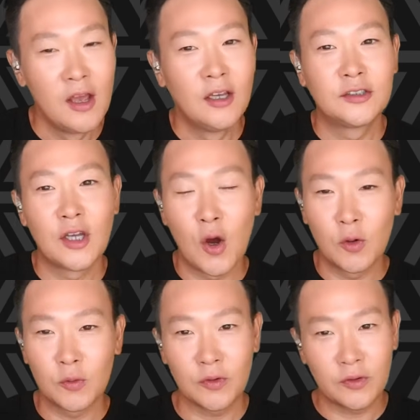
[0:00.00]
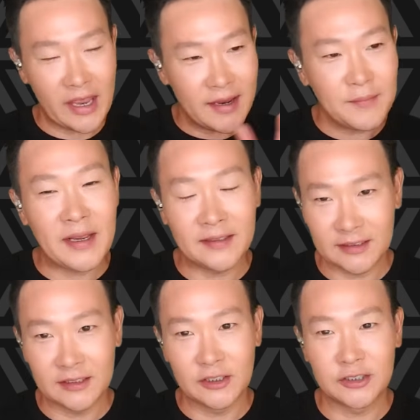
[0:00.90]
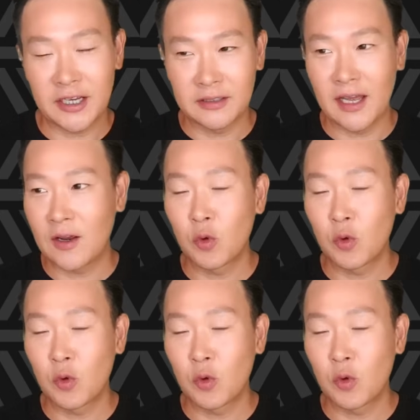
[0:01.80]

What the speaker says: So they basically are saying like,